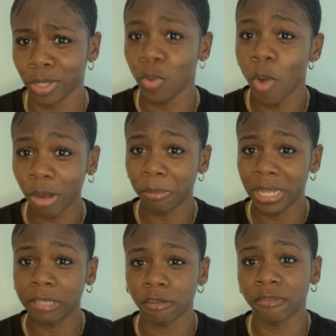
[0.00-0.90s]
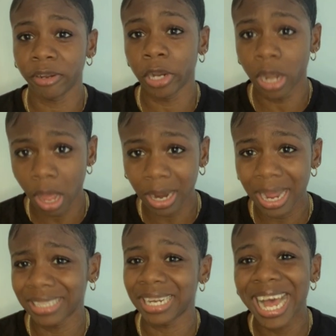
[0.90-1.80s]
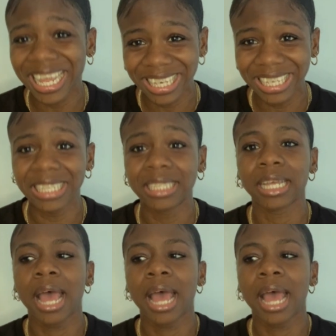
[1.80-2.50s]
in one place for very long. As an athlete,